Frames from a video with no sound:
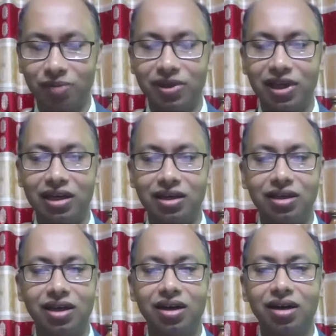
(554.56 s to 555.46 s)
of their
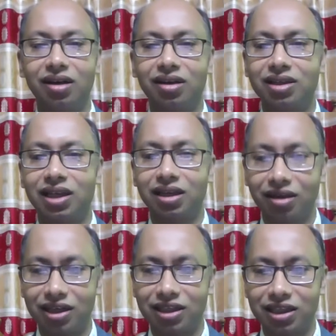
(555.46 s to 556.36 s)
gods and
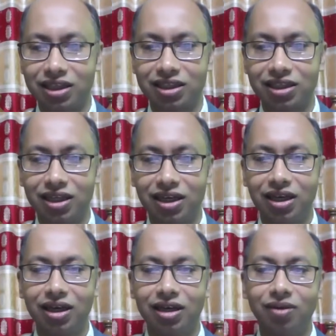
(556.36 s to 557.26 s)
goddesses.
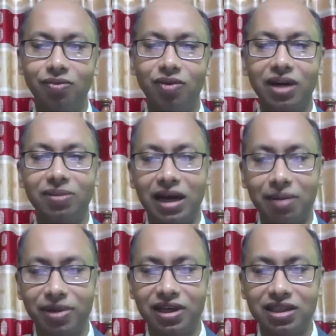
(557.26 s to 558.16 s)
Whatever
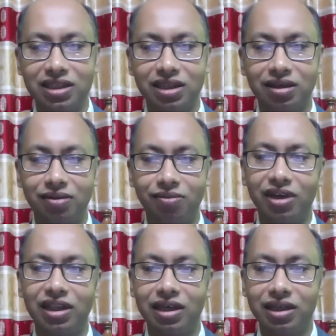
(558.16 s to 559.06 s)
happened,
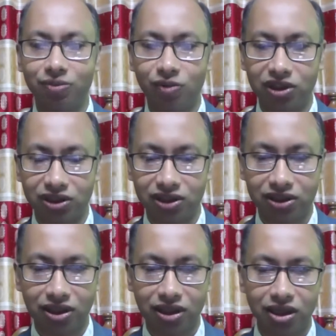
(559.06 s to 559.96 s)
whether it
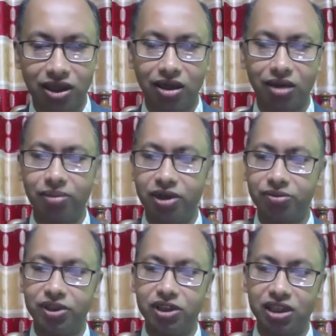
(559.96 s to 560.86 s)
was uh,
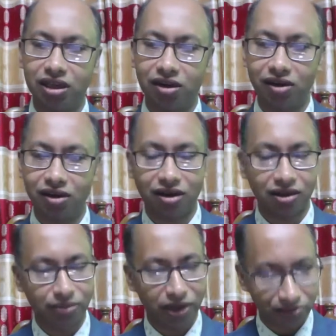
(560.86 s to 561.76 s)
beneficial or
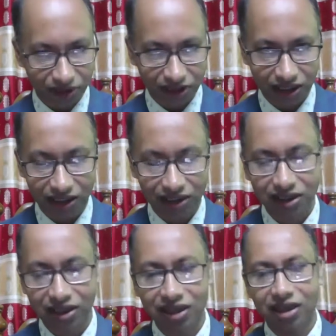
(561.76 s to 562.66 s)
not beneficial,
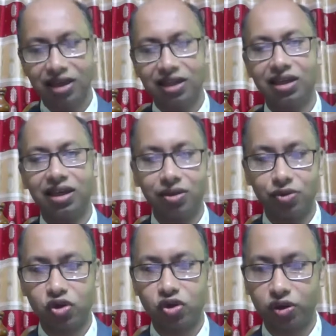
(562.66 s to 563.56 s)
they
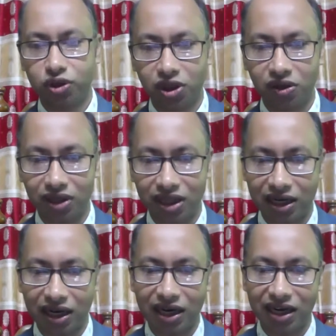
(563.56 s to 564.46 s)
used to show
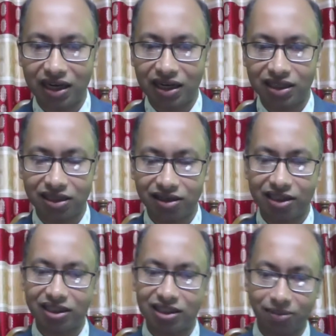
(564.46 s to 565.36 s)
their
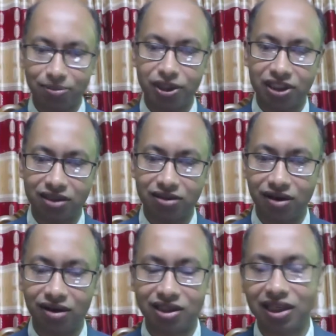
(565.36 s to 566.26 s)
unadulterated submission to
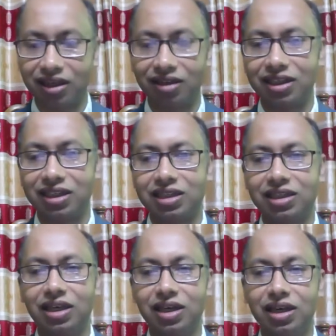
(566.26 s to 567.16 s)
gods and goddesses.